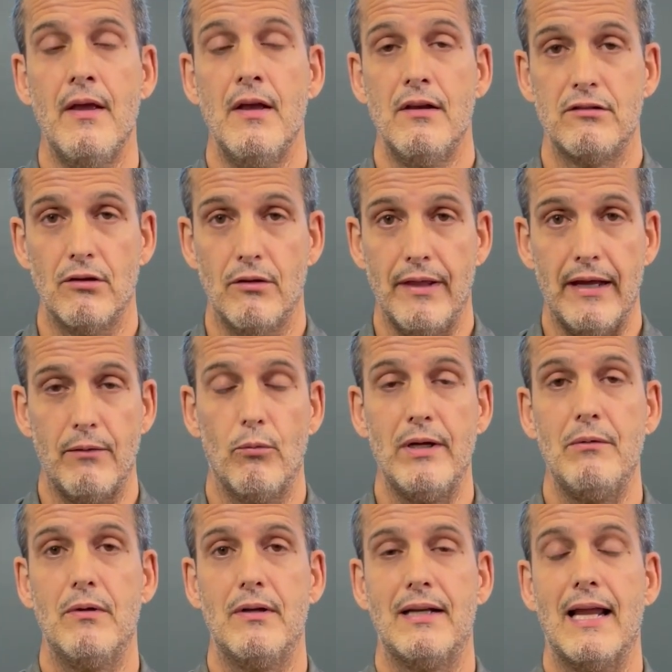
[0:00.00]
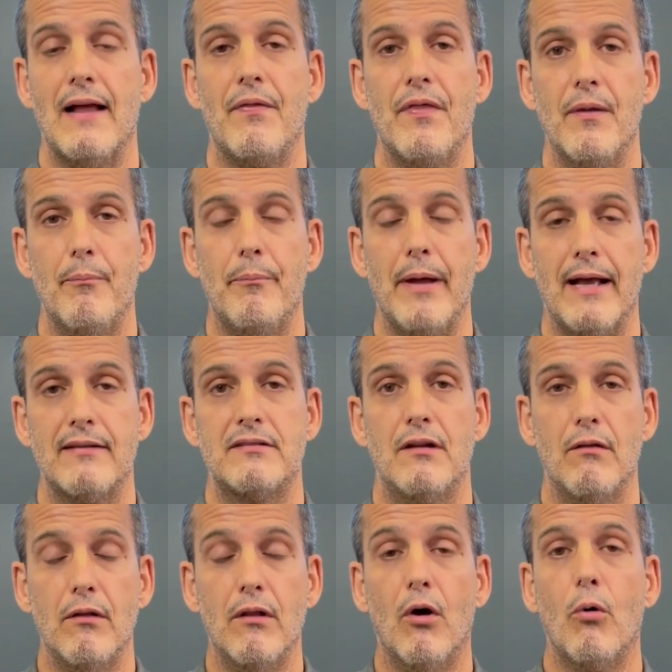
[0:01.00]
so that we would get the best
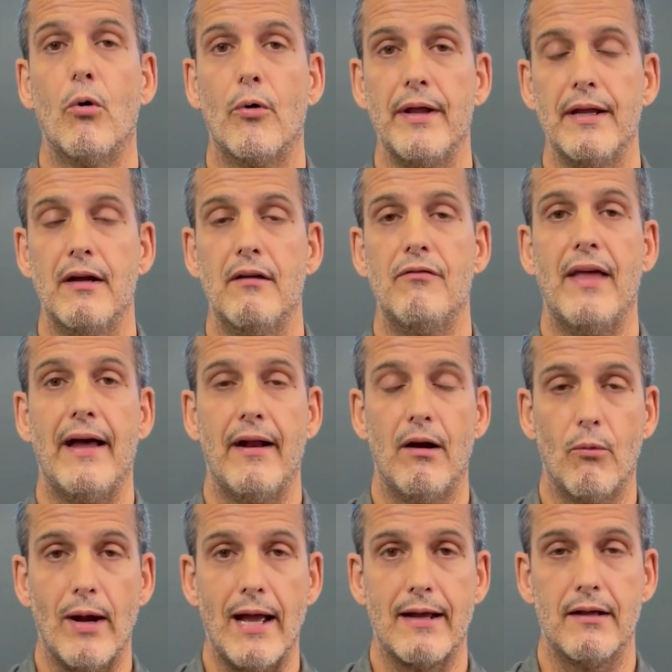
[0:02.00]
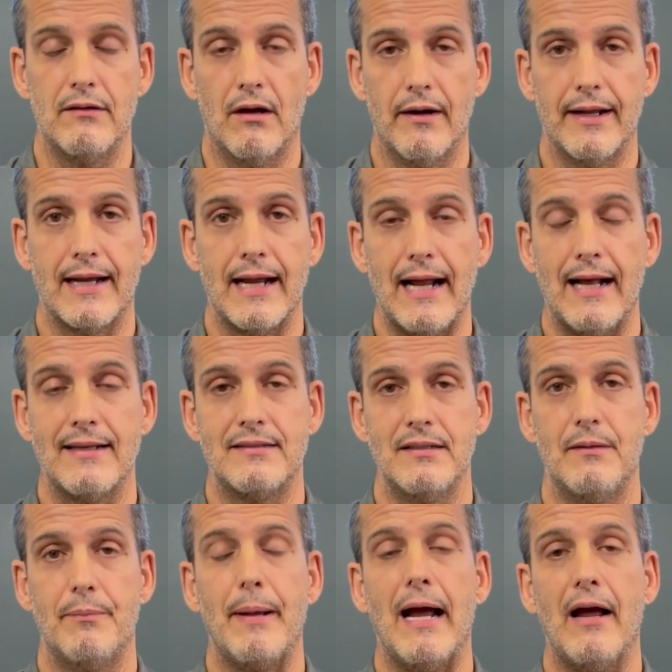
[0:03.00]
lowering of that arachidonic
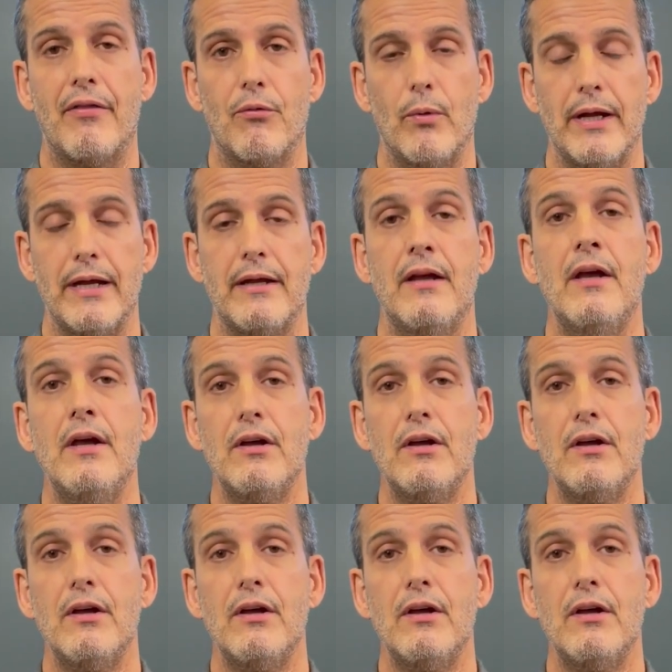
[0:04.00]
acid pathway